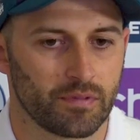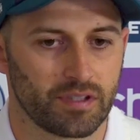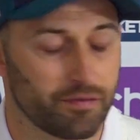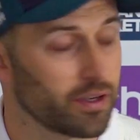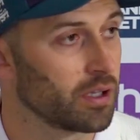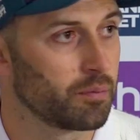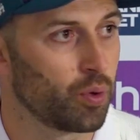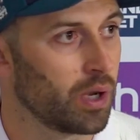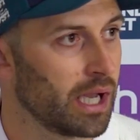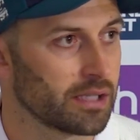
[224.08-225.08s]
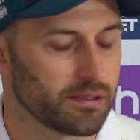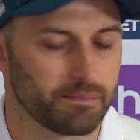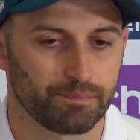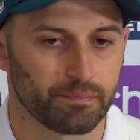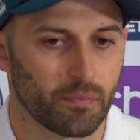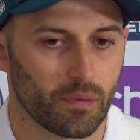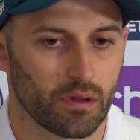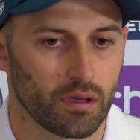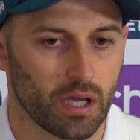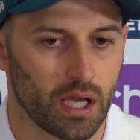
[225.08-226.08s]
Difficult to bowl at,
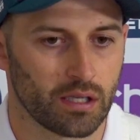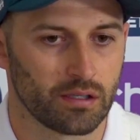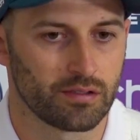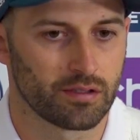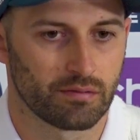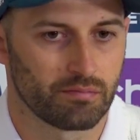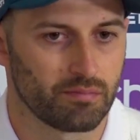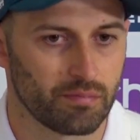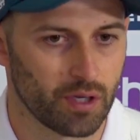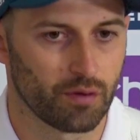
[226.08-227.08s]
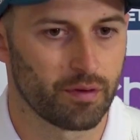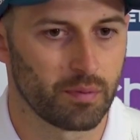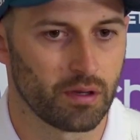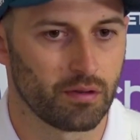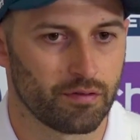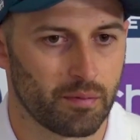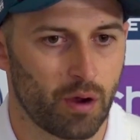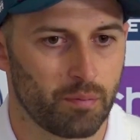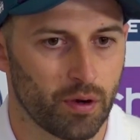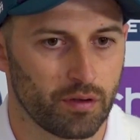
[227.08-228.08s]
and from
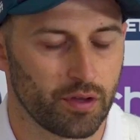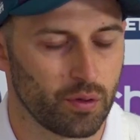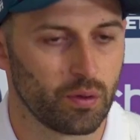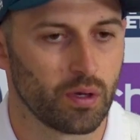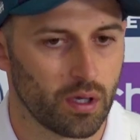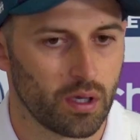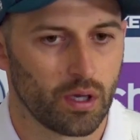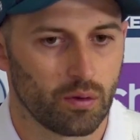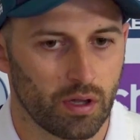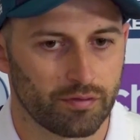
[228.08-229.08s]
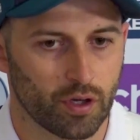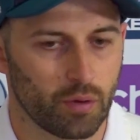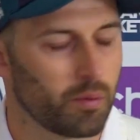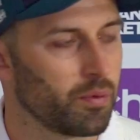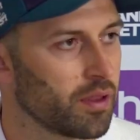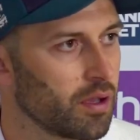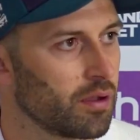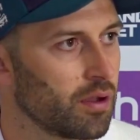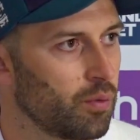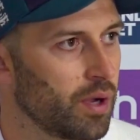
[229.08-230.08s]
our point of view, we'll have to come up with
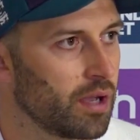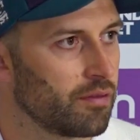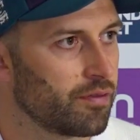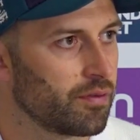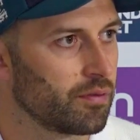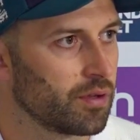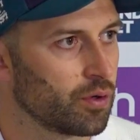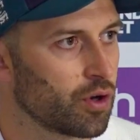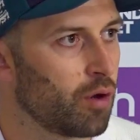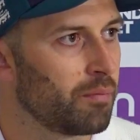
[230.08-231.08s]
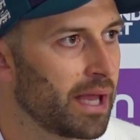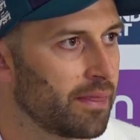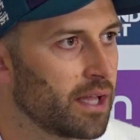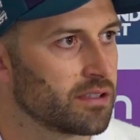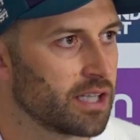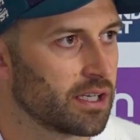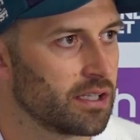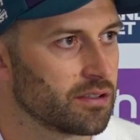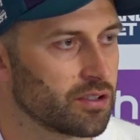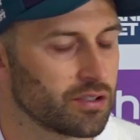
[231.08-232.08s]
a way of combating that second
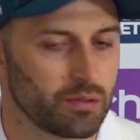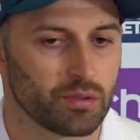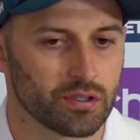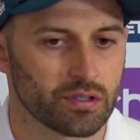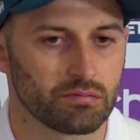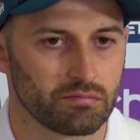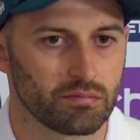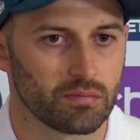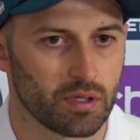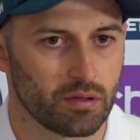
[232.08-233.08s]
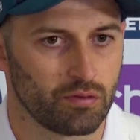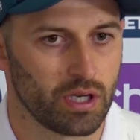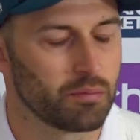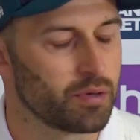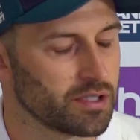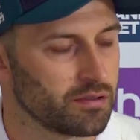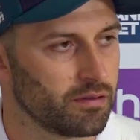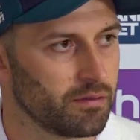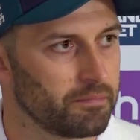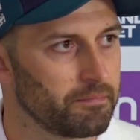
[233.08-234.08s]
innings, because he was really
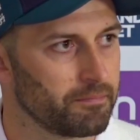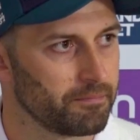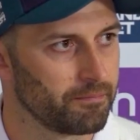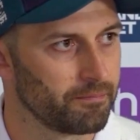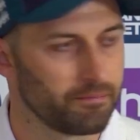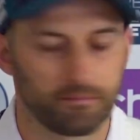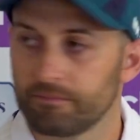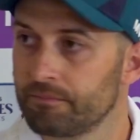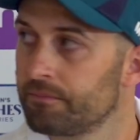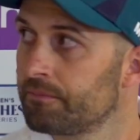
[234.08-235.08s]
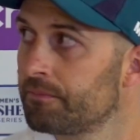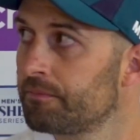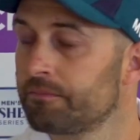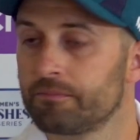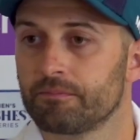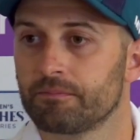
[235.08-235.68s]
impressive. We'll go Will, Matt,